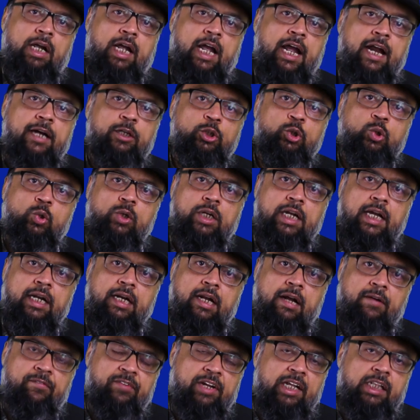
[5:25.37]
and you
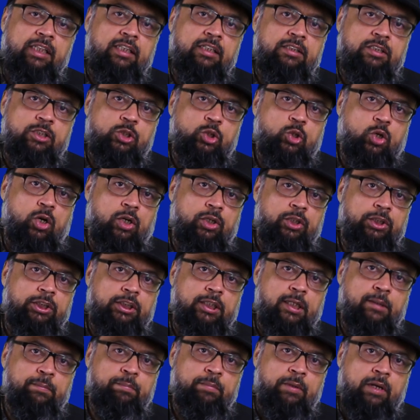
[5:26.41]
can avail this
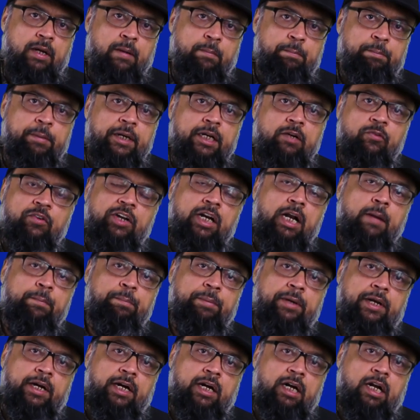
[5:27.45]
scholarship between a
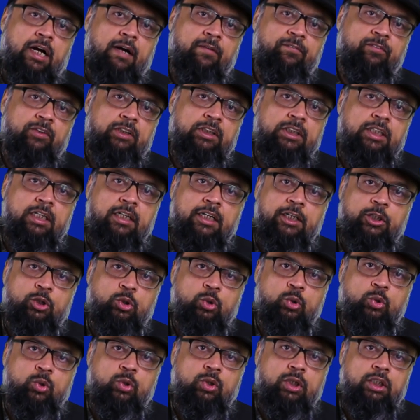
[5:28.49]
period of 3
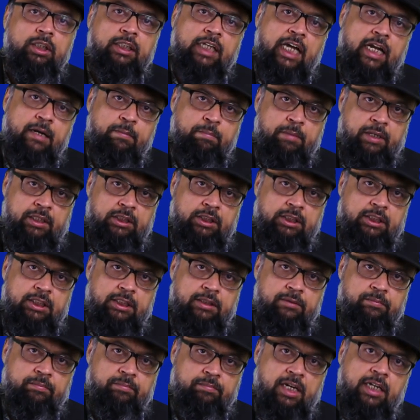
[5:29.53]
to 10 months.
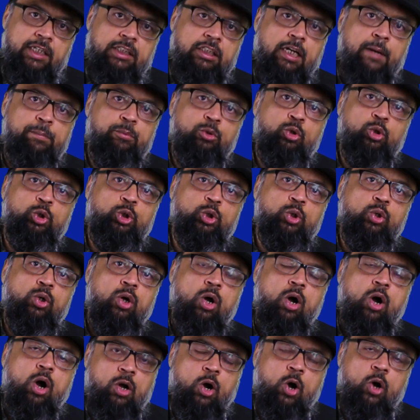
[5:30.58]
It's up to
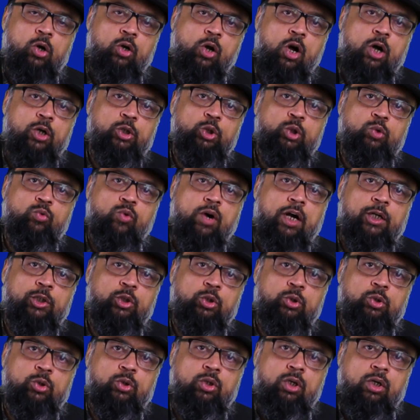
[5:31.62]
you how long you
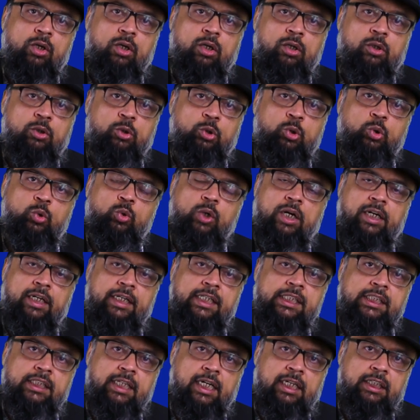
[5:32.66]
want to do a
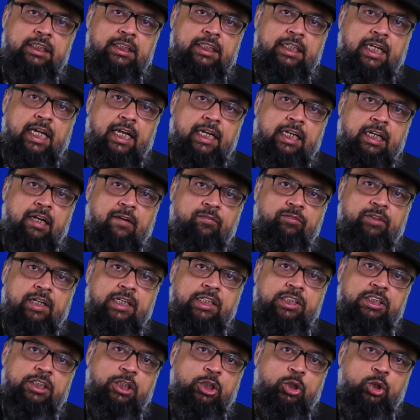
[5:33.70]
research in any of the
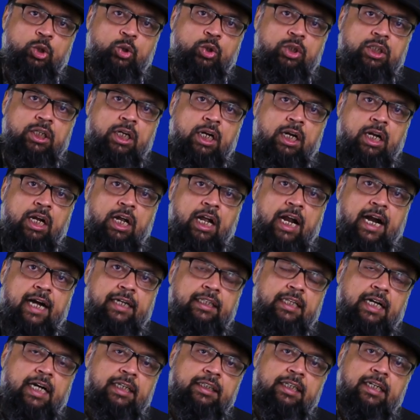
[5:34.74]
institute
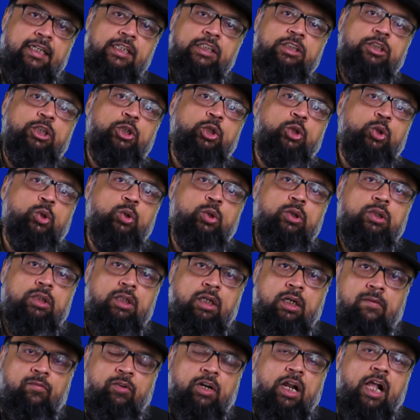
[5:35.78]
and the other institute
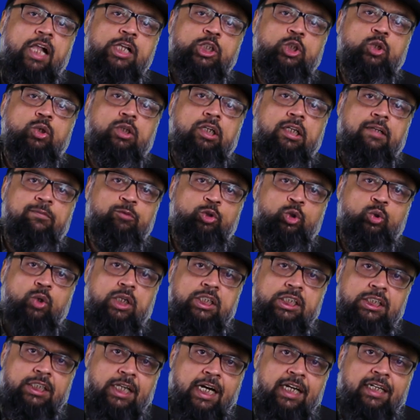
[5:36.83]
will also give you
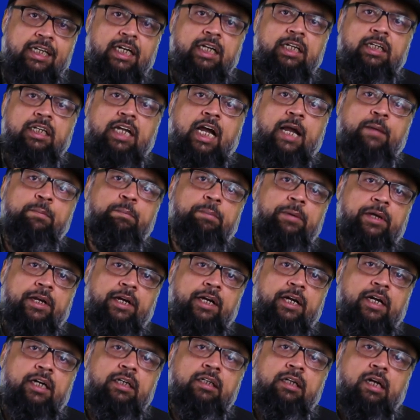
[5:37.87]
a certain time
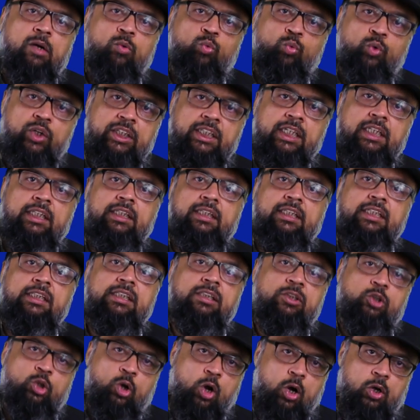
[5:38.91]
period within
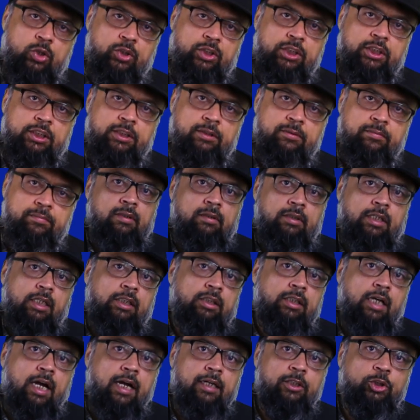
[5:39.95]
this slot. The
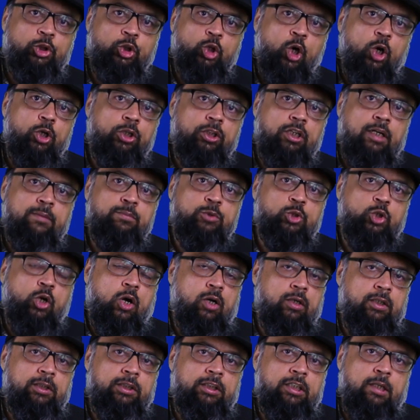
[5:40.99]
third short-term
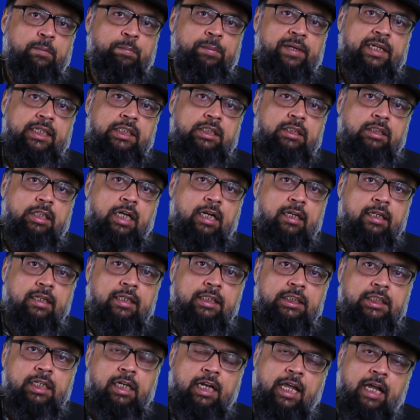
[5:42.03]
scholarship is
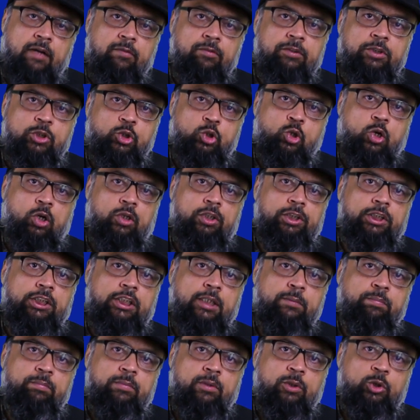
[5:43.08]
Turkish language
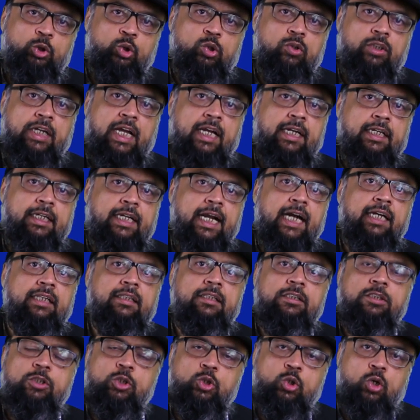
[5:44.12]
scholarship. You can get
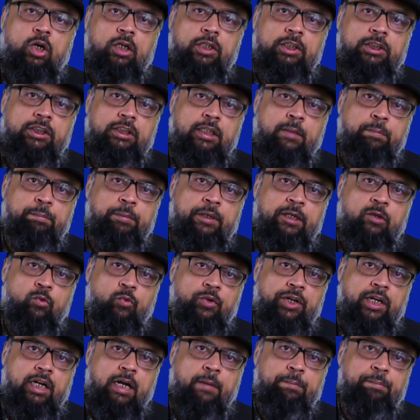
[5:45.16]
this scholarship
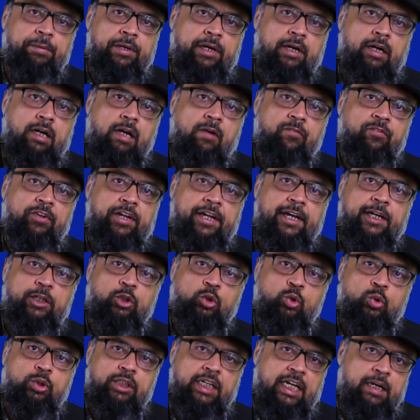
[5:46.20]
between a period of
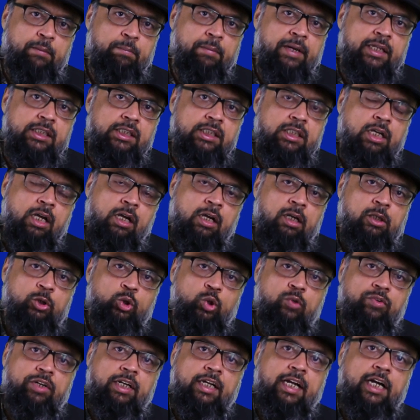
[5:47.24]
8 to 10 months.
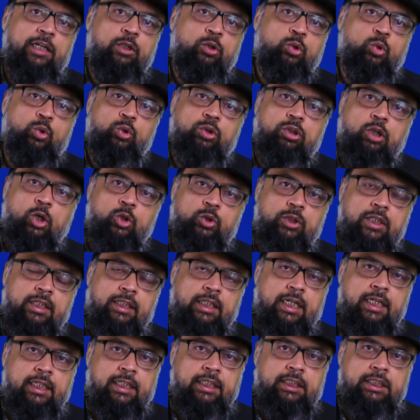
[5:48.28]
You will get 2000
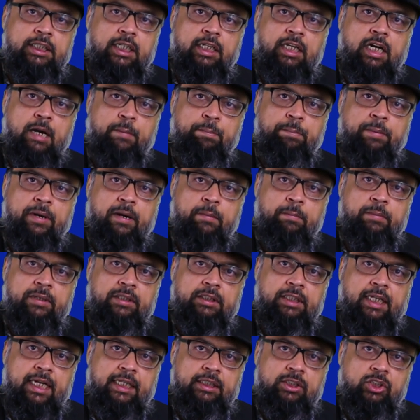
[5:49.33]
Turkish lira per
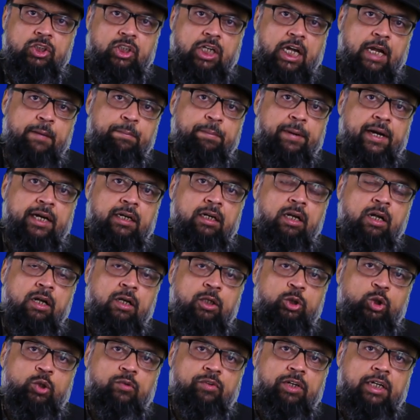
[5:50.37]
month as stipend.
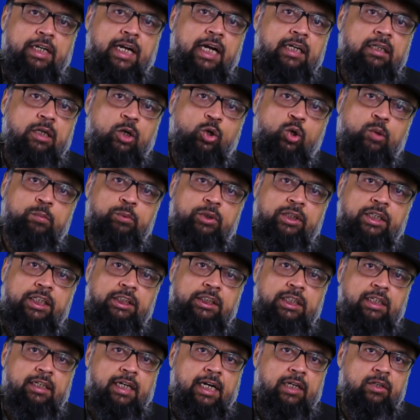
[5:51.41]
You will get
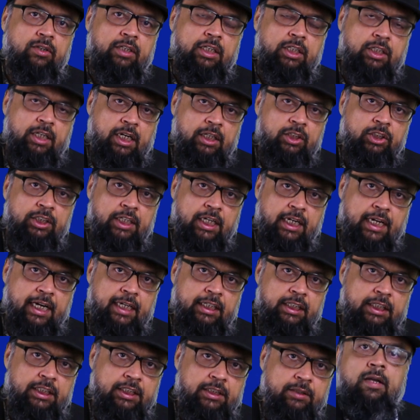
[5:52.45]
accommodation and return
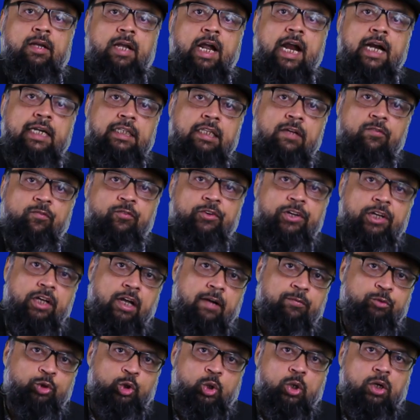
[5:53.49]
ticket and the fee
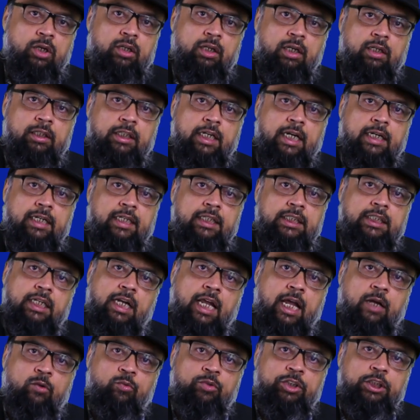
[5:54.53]
of your Turkish
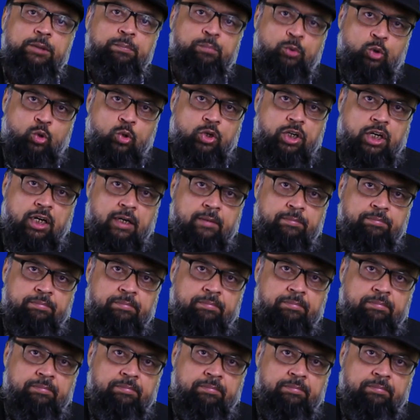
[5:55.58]
language program.